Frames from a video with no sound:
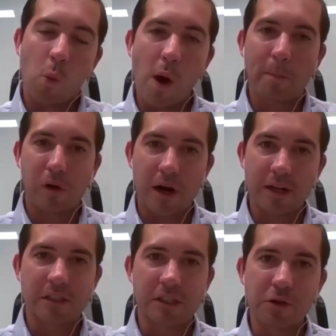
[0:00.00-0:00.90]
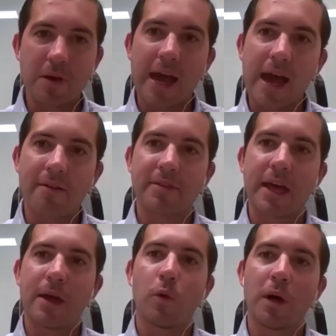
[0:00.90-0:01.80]
What products do you have
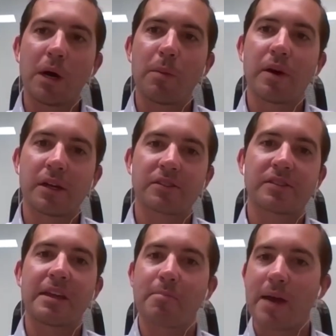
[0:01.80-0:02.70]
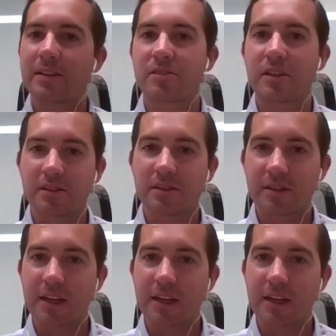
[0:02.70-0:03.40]
that will help us get past this,